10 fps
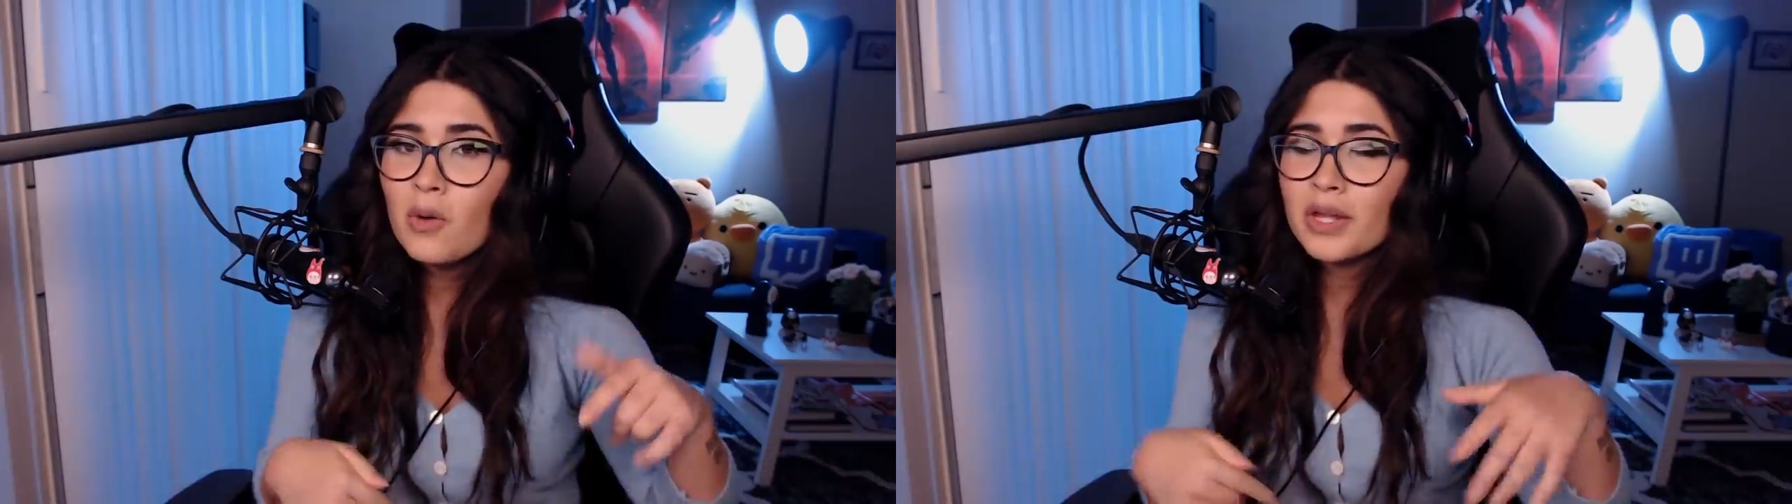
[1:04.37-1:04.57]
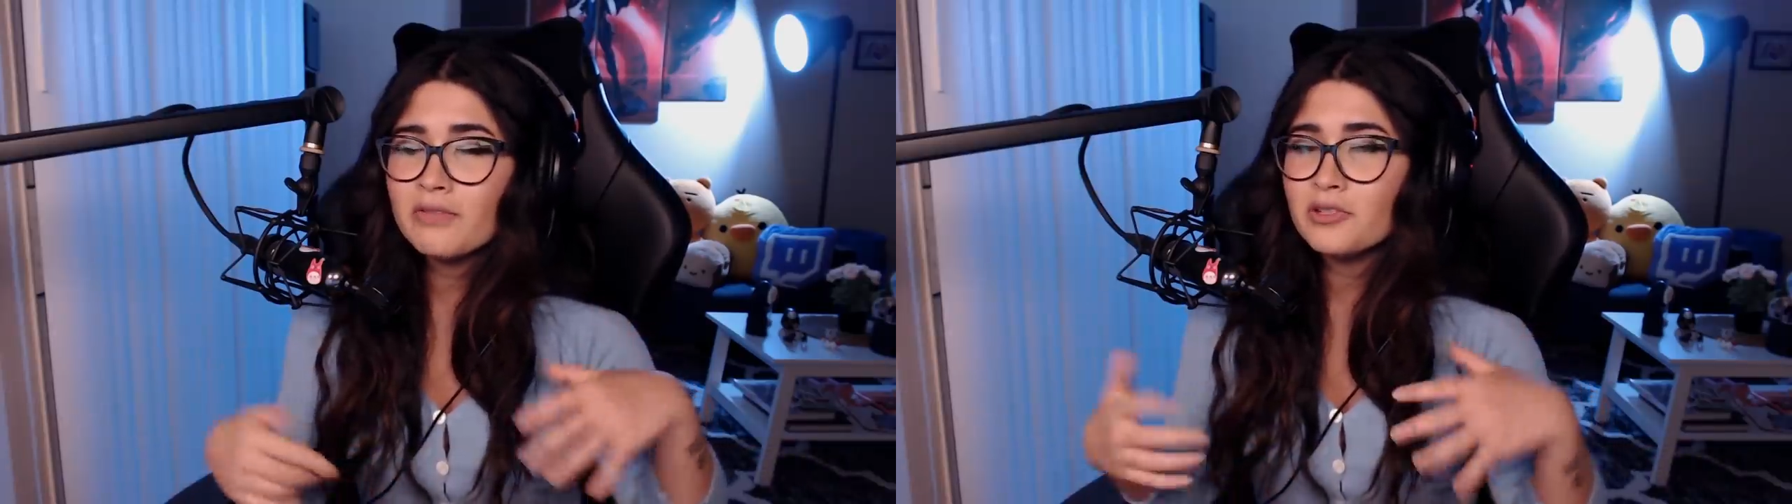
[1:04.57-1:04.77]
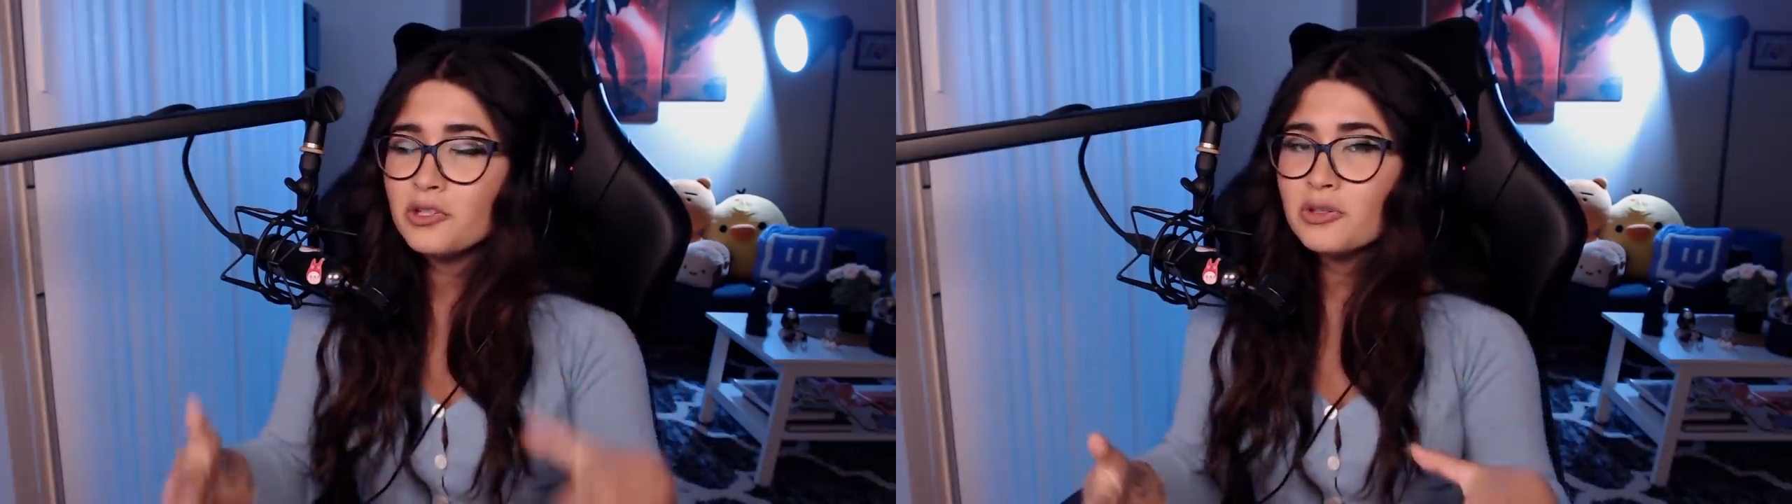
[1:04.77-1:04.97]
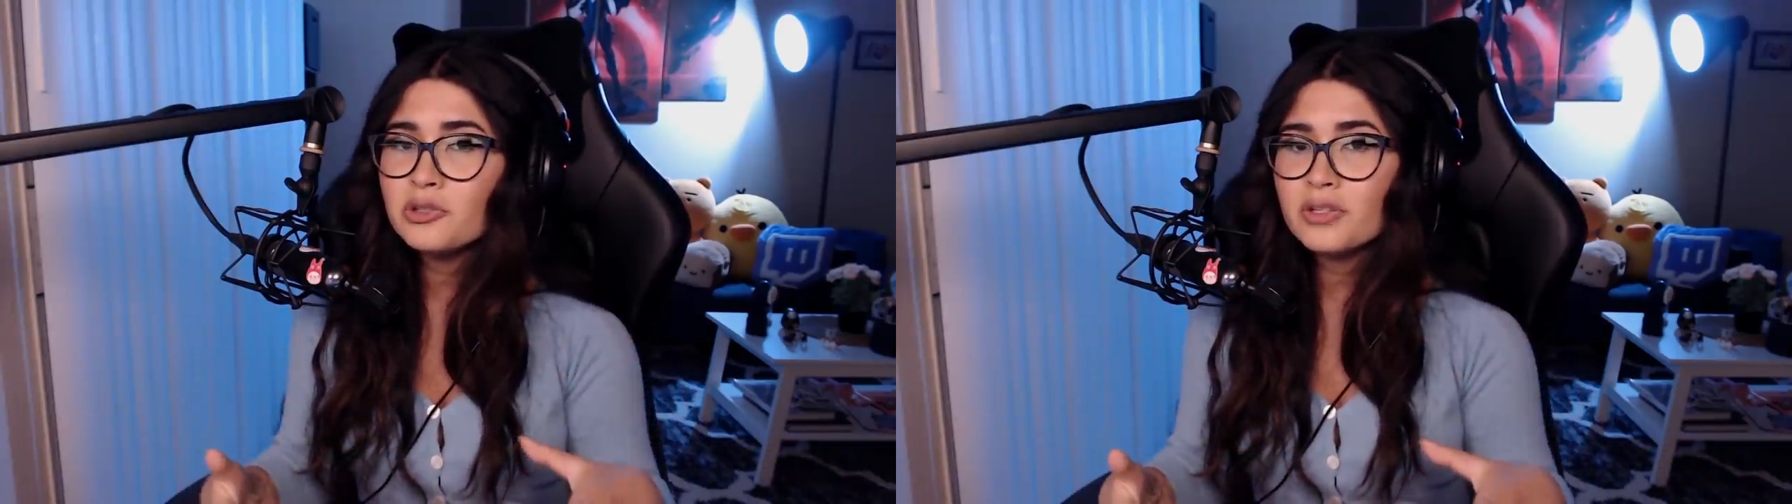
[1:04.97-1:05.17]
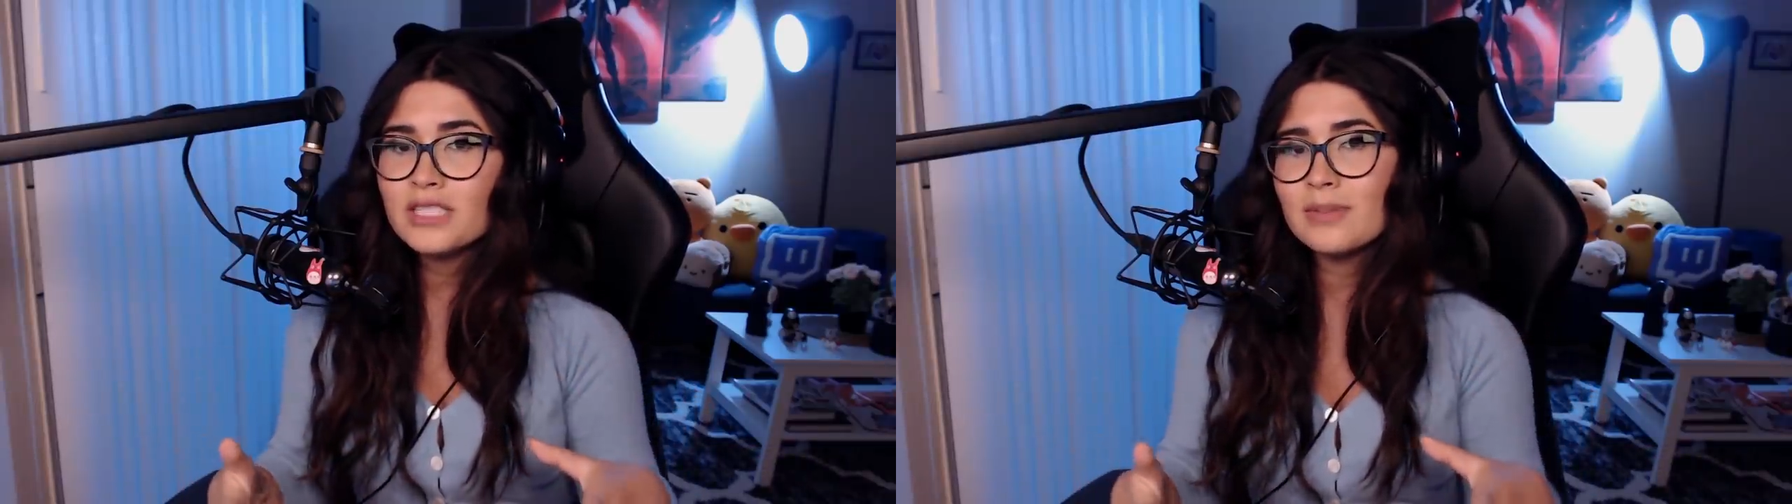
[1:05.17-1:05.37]
and if you do
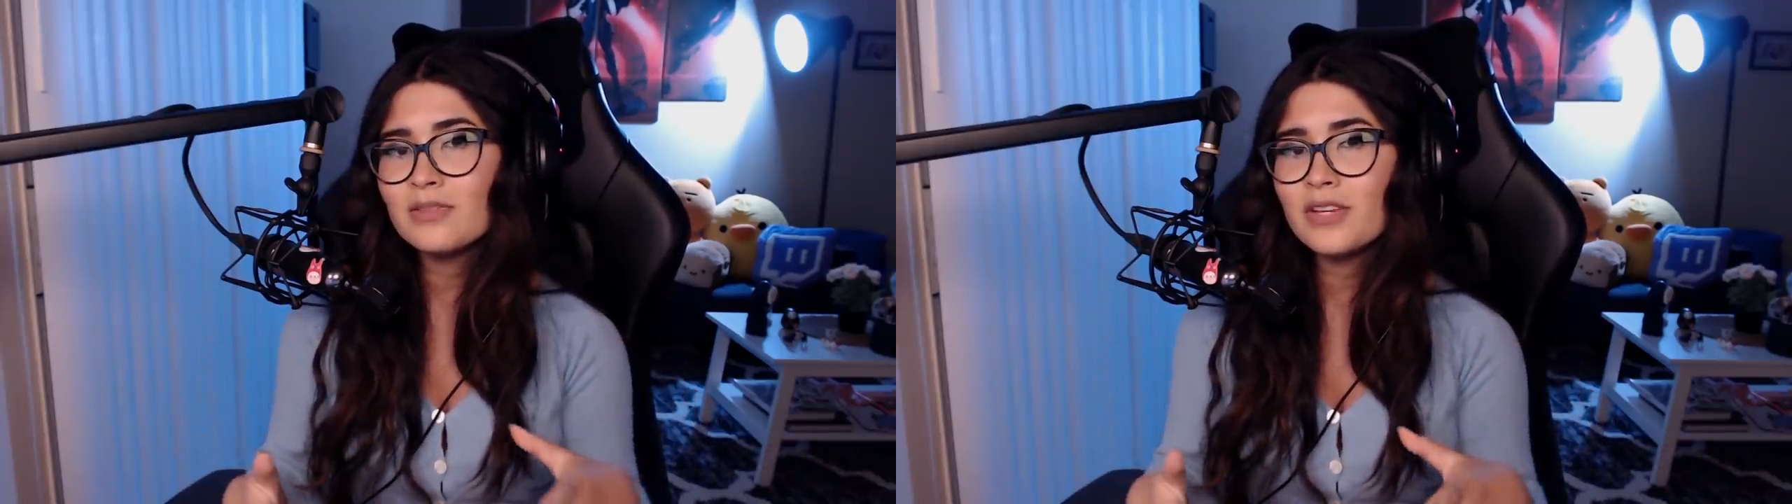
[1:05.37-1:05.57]
enjoy these types of